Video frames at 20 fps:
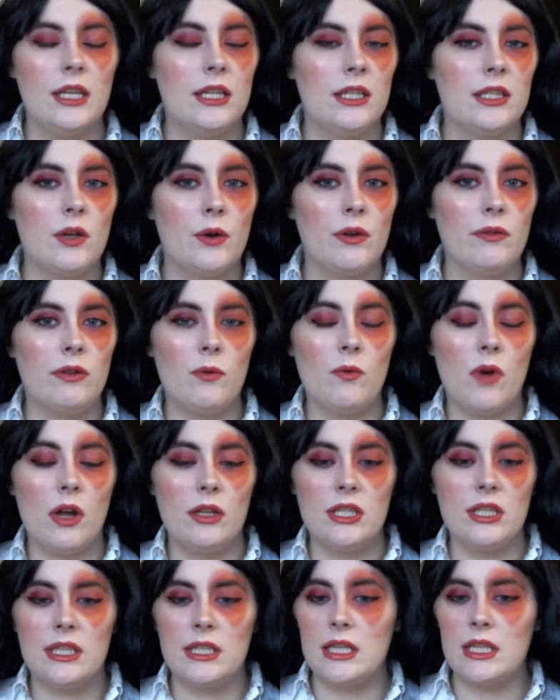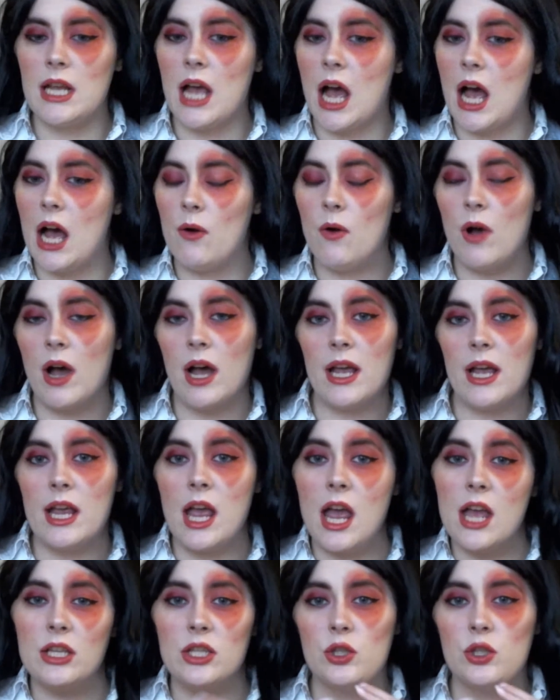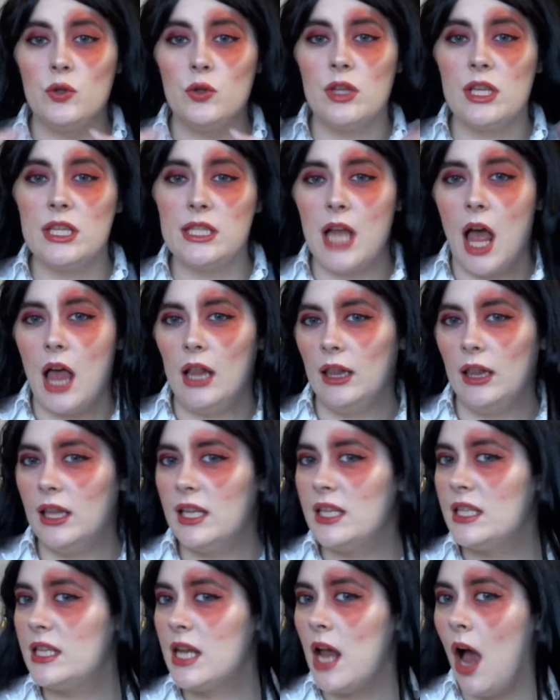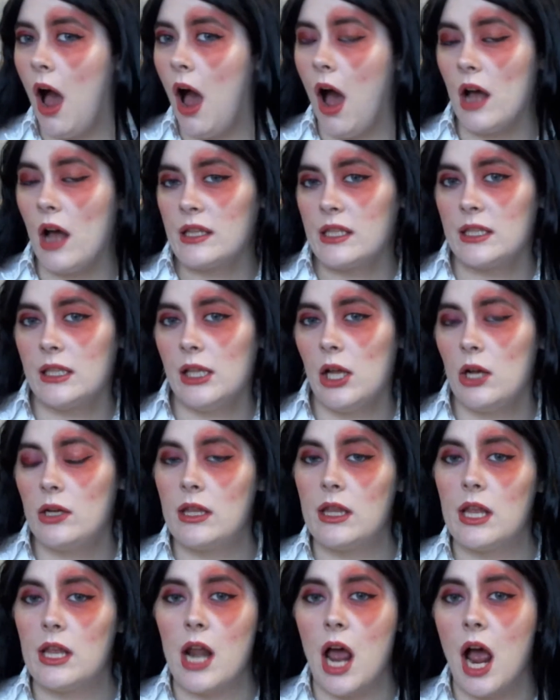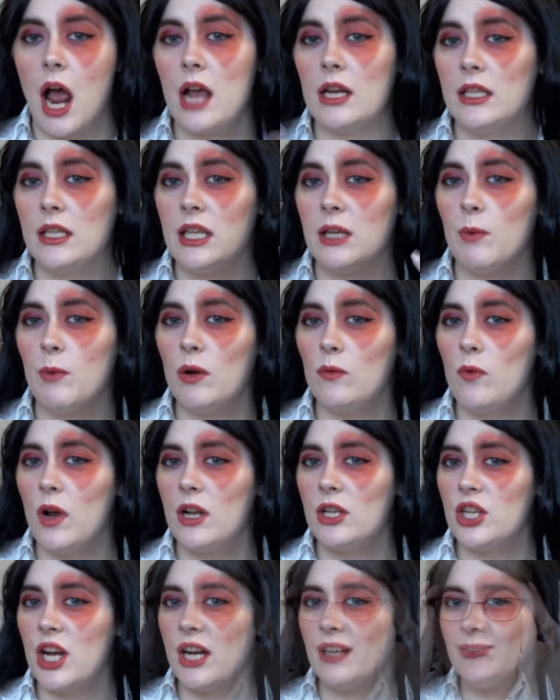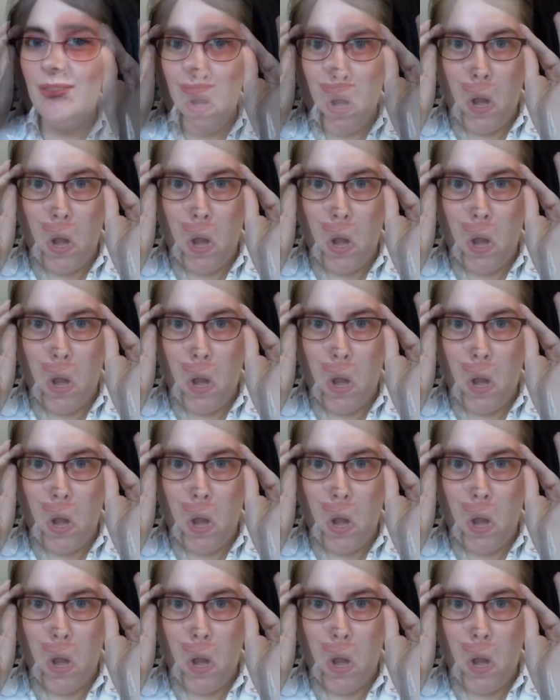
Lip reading: So if you want to see how I do this Lizzy Hearts look, then keep on watching.